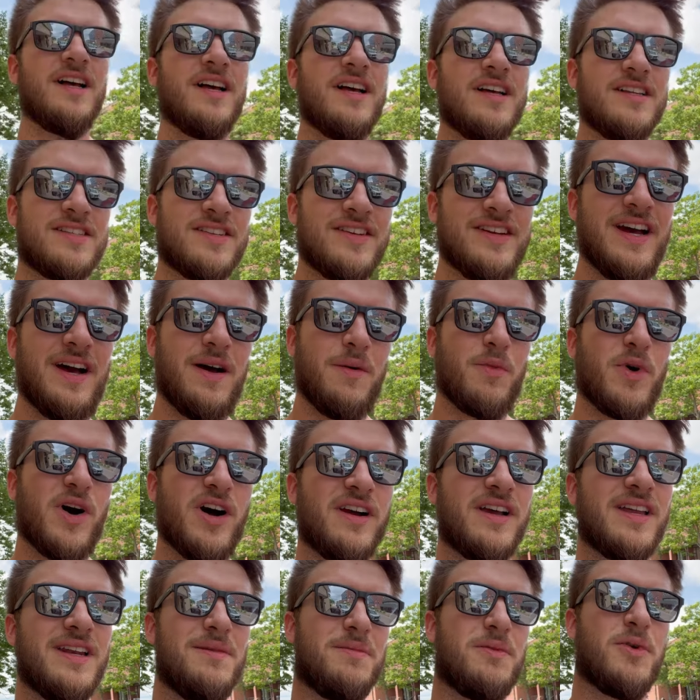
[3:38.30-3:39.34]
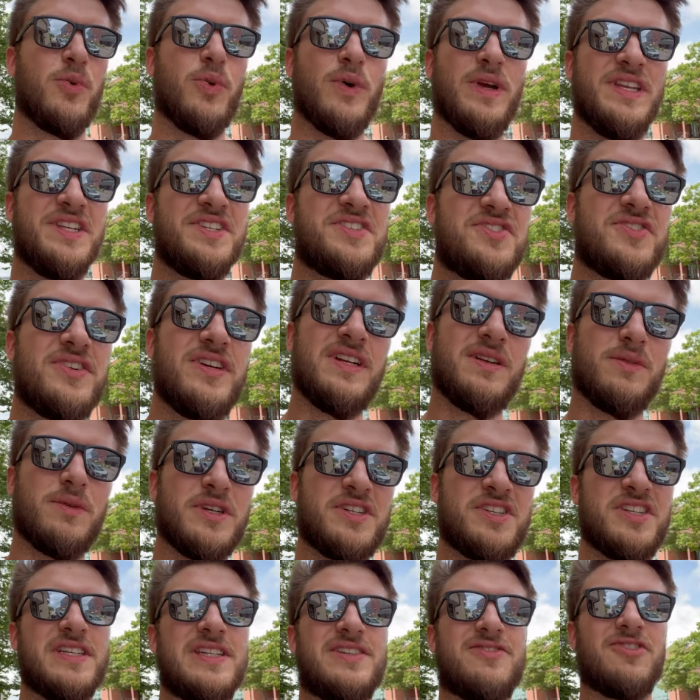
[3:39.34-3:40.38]
So now I'm walking up Queen Street,
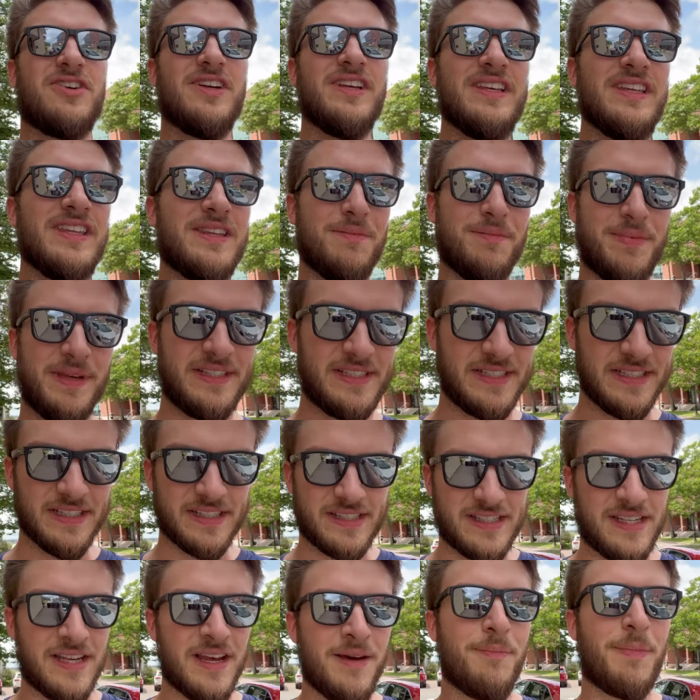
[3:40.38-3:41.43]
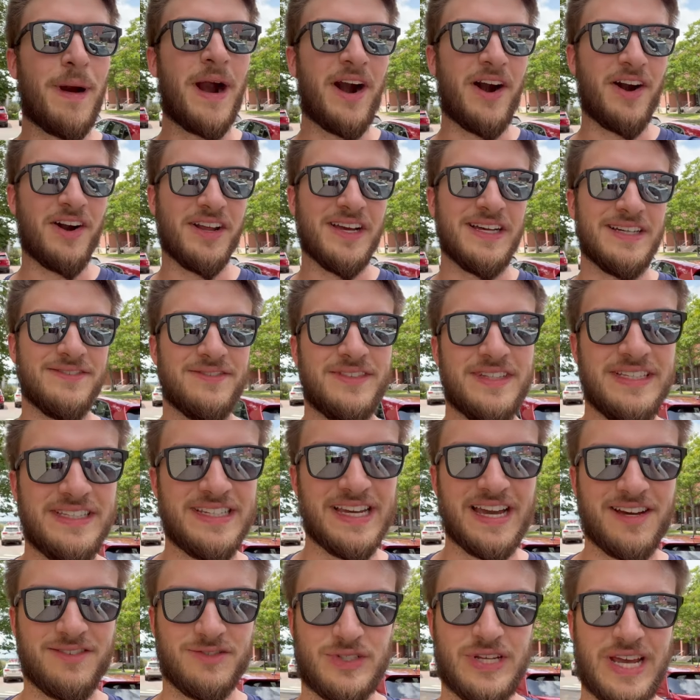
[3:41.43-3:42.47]
which is really the busiest part of the
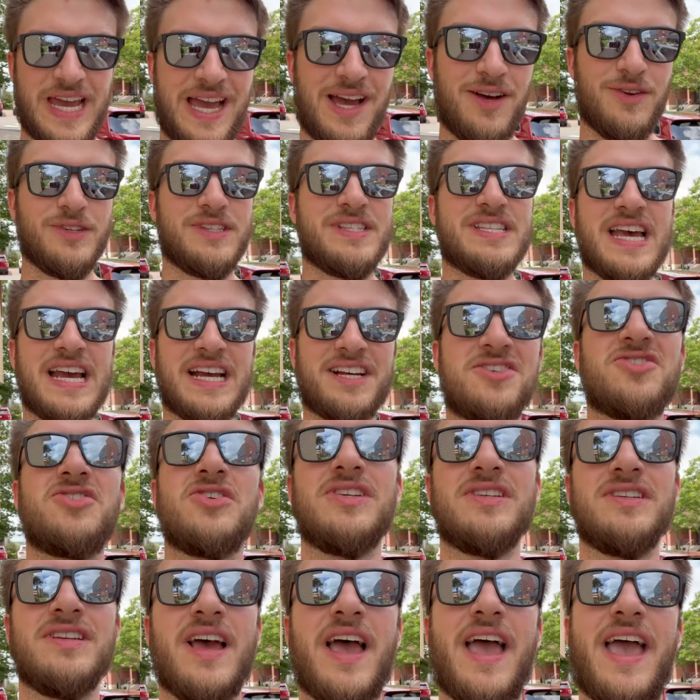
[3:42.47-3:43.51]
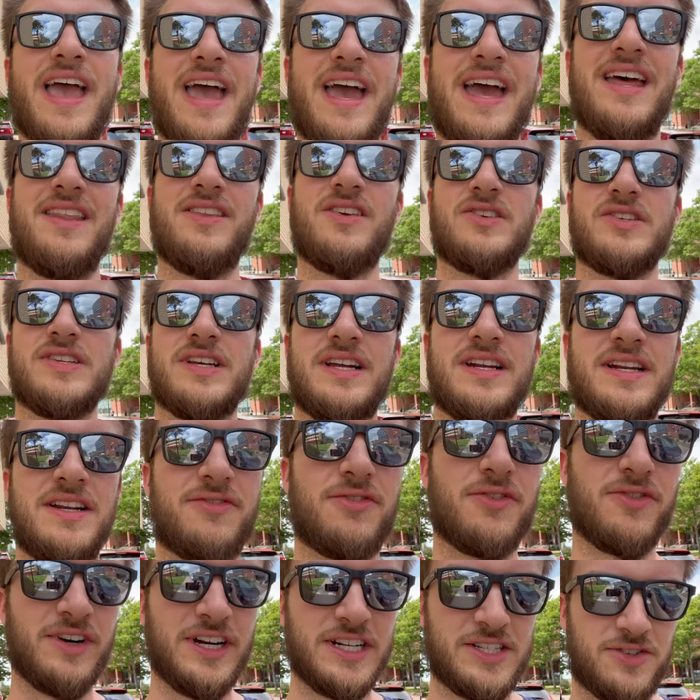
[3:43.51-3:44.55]
downtown section. And there's a lot of
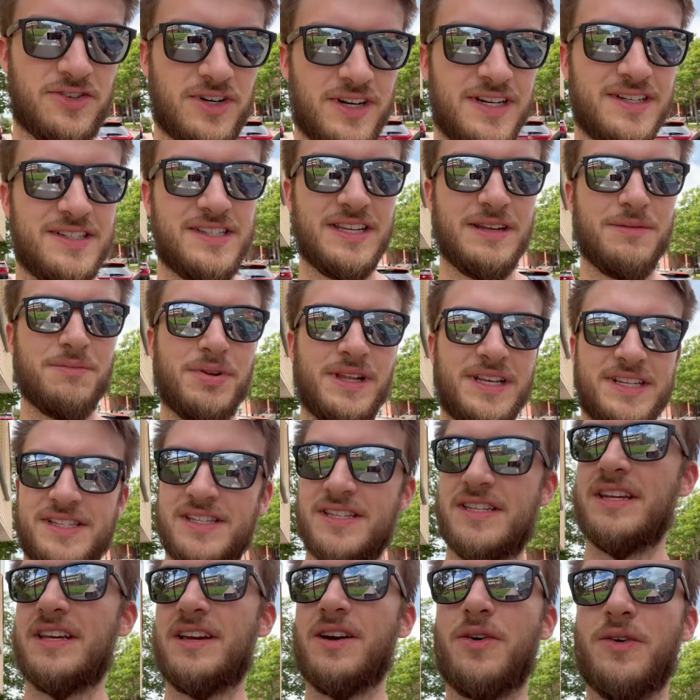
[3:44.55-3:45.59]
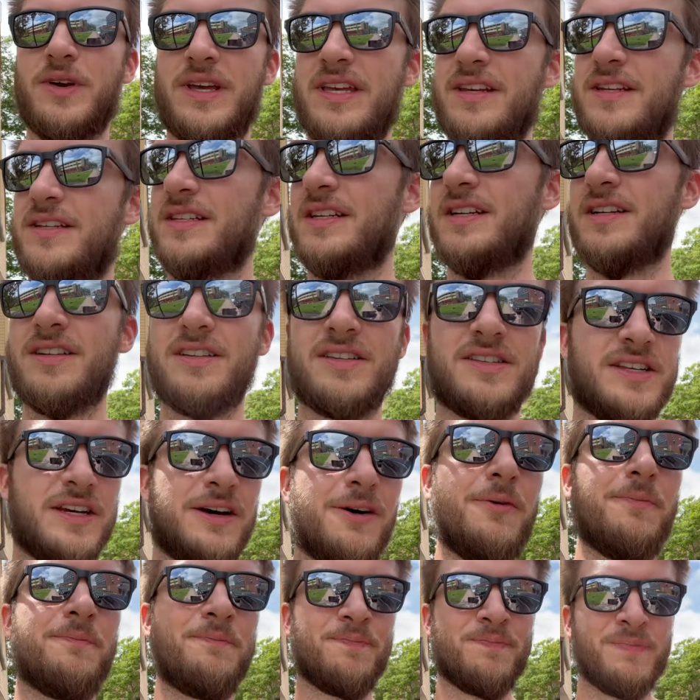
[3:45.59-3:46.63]
different restaurants and places to go eat here.
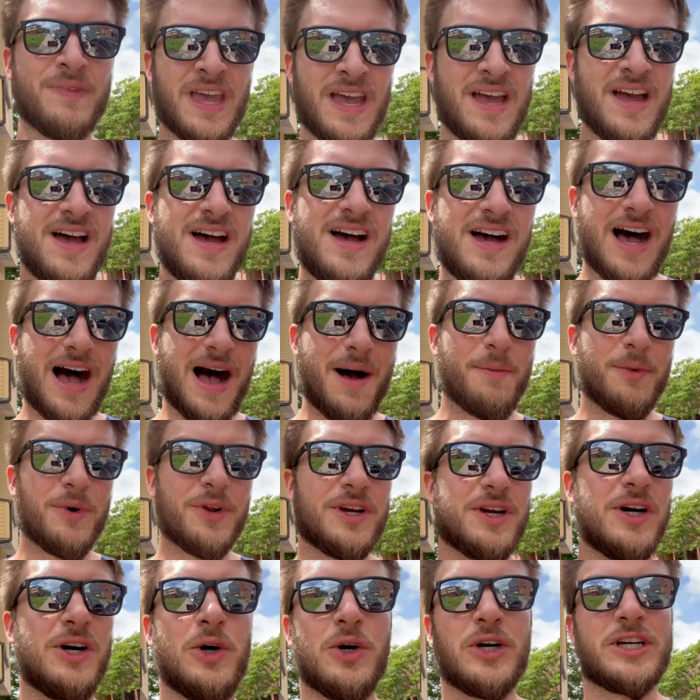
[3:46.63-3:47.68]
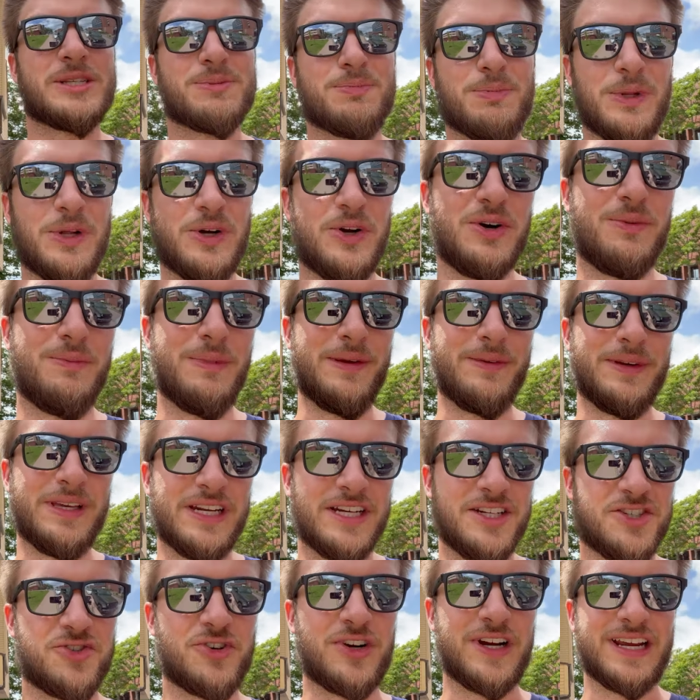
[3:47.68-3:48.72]
So I'm gonna go explore, maybe get
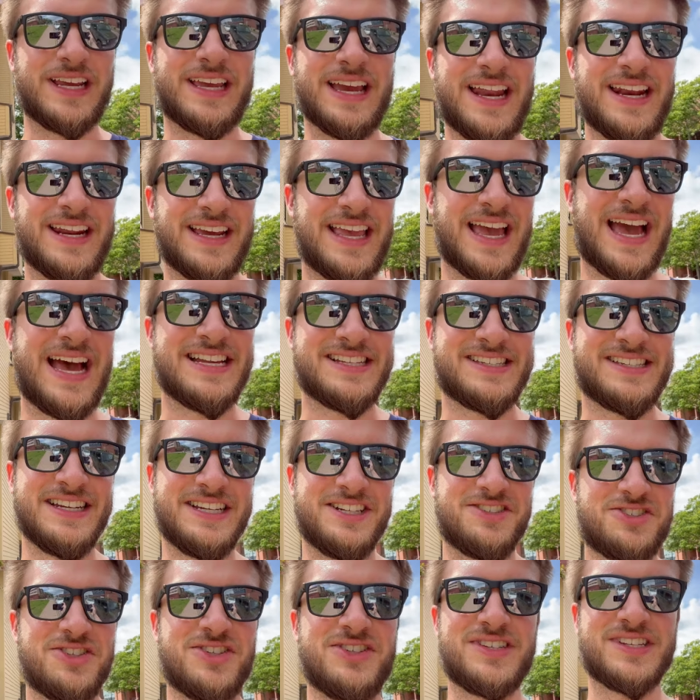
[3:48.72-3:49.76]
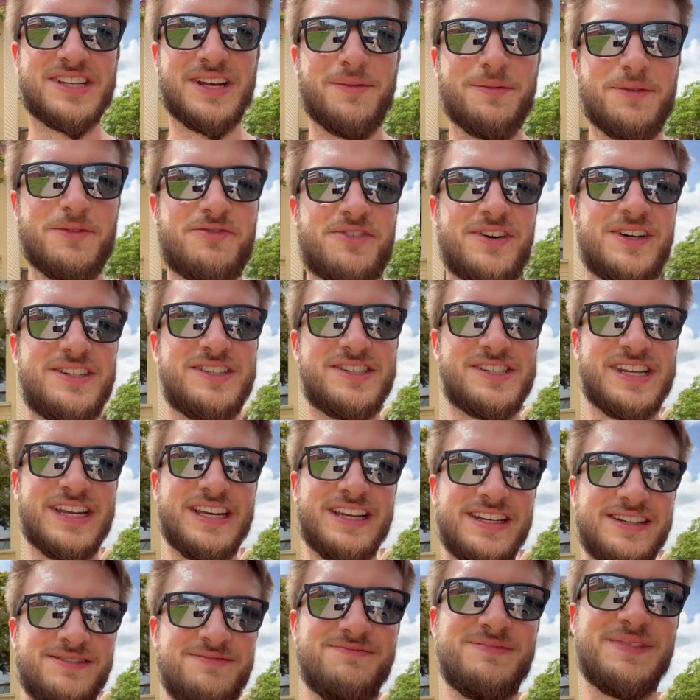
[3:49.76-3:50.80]
a drink at a gas station or something first
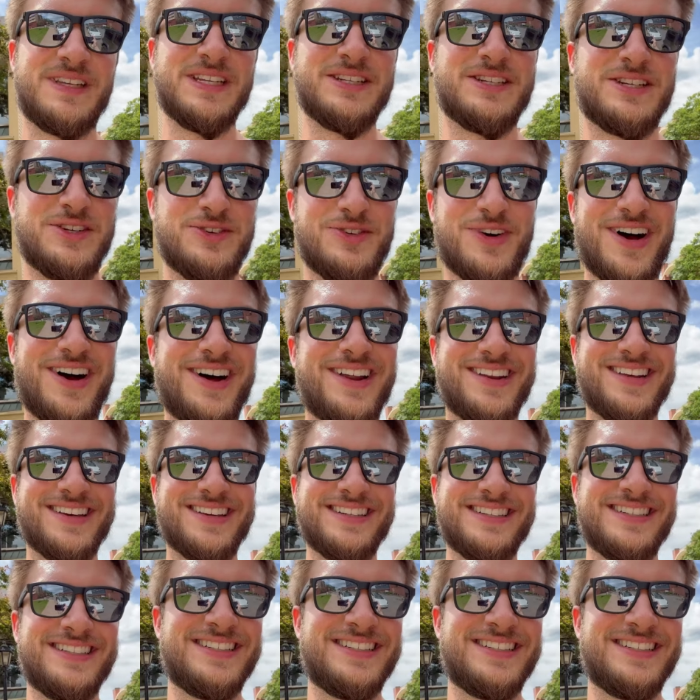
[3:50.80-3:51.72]
and continue on.